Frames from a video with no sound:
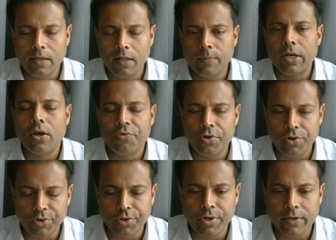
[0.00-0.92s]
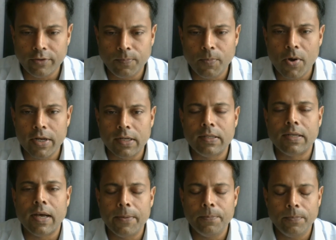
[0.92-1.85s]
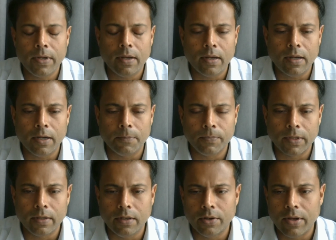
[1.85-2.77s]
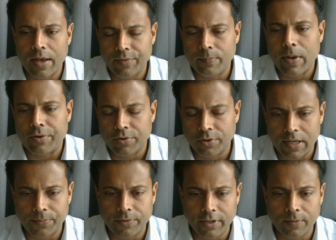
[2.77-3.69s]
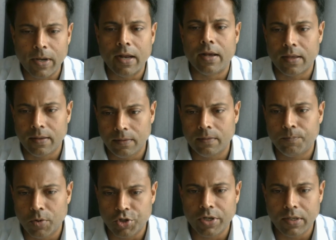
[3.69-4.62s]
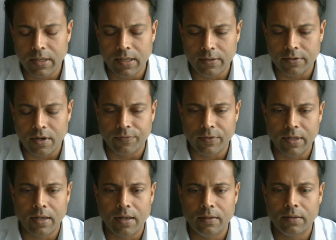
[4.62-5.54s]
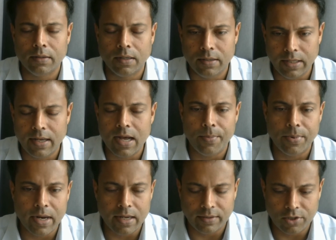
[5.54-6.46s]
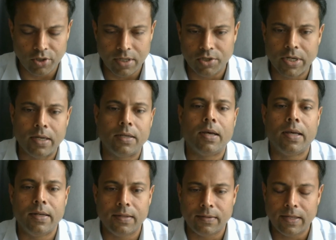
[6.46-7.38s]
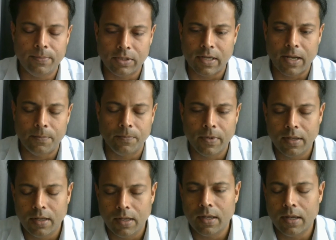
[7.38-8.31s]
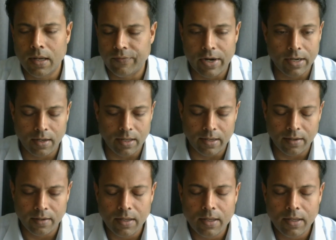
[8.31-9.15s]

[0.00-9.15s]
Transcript: a little bit contradictory at this point in time. Um, you know, having petrol subsidies, but uh, pushing the sort of the decarbonization agenda at the same time, uh, very clear.